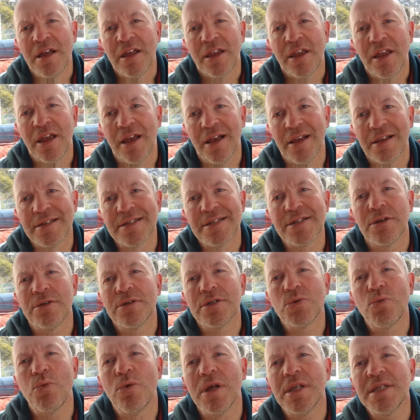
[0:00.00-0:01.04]
Okay, so
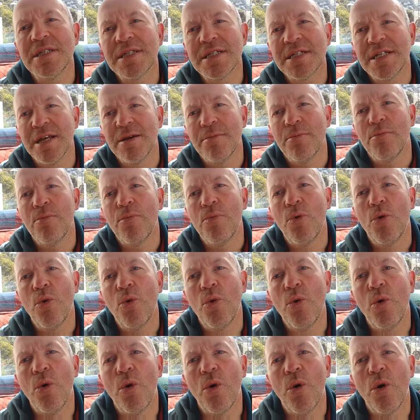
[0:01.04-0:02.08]
there's one step
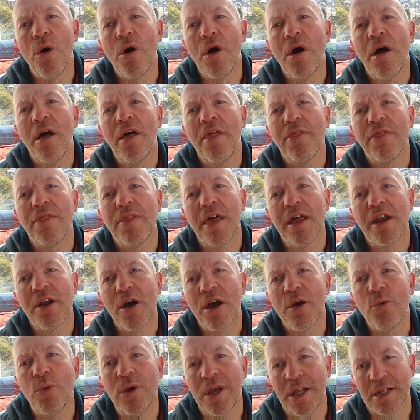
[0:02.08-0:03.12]
more that
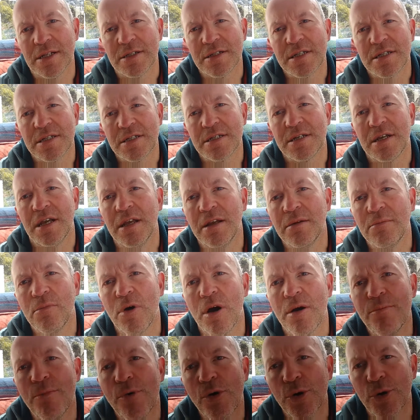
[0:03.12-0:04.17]
I went in
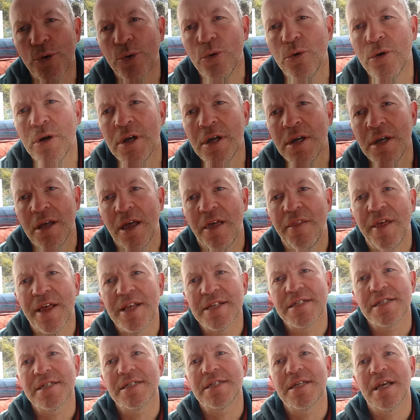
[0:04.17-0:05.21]
my model, and
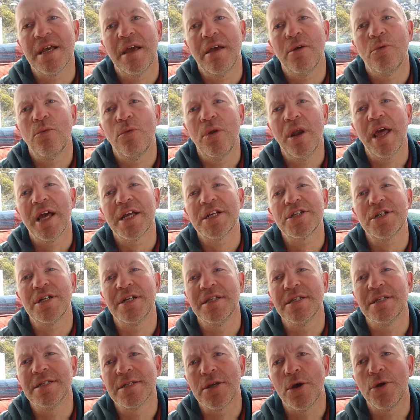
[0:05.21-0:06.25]
that's to say, well, actually,
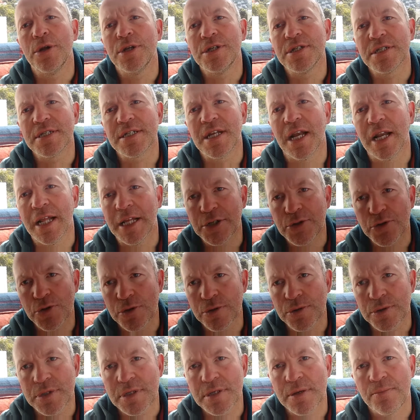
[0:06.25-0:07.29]
there's only just
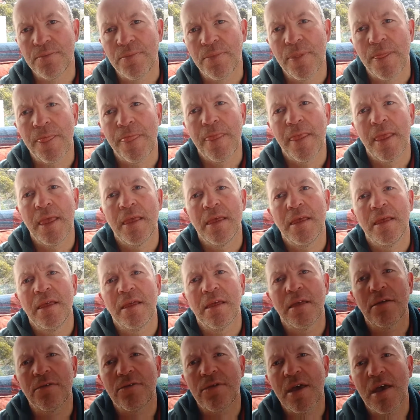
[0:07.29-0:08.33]
electrons.
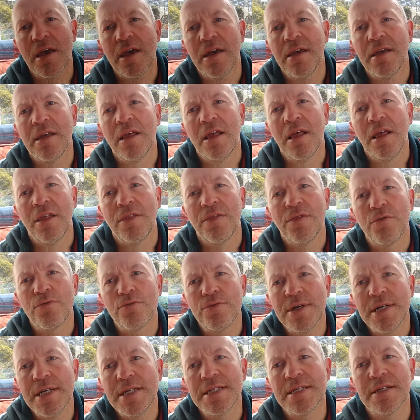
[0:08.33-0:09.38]
Okay, the
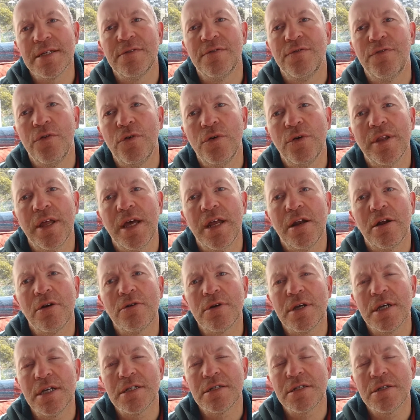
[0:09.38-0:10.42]
reason for that I'll
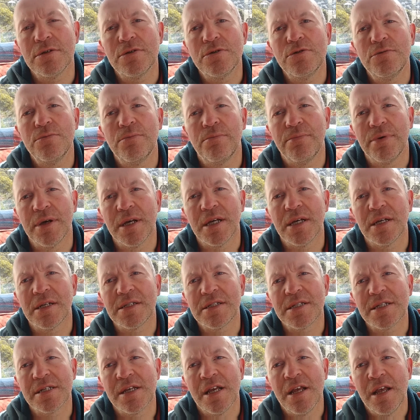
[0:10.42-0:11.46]
get to,
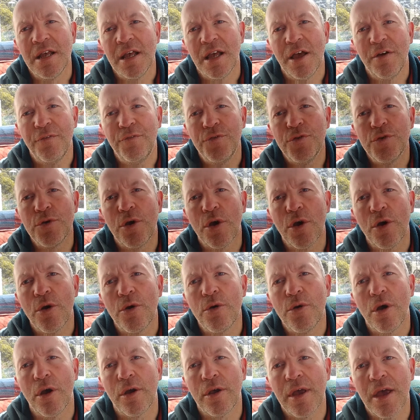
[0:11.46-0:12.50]
but if you
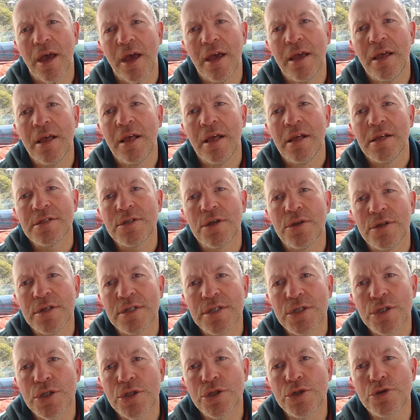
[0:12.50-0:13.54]
go, okay, so
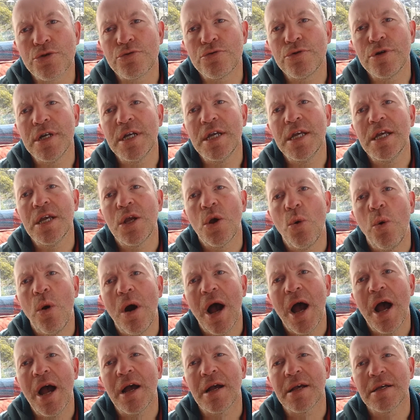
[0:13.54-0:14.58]
there's 3
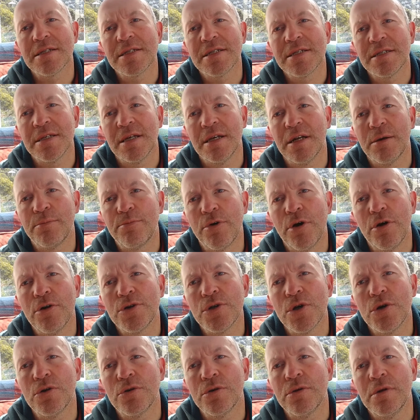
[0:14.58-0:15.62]
quarks and a
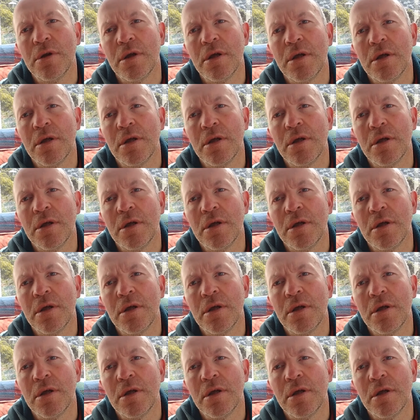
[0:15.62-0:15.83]
proton,